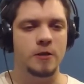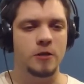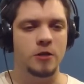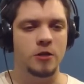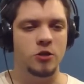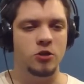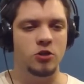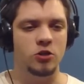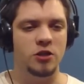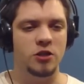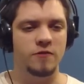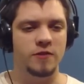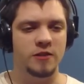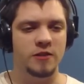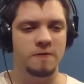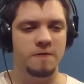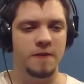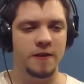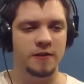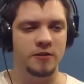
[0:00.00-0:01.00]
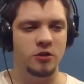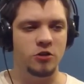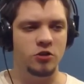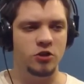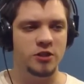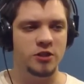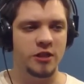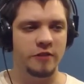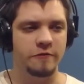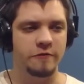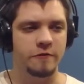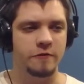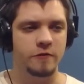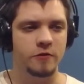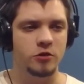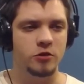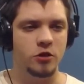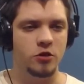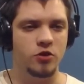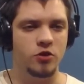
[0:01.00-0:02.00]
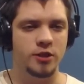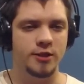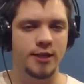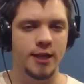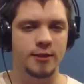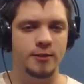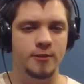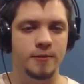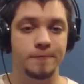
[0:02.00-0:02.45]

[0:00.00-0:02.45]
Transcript: You're not even defending yourself, so you are dead.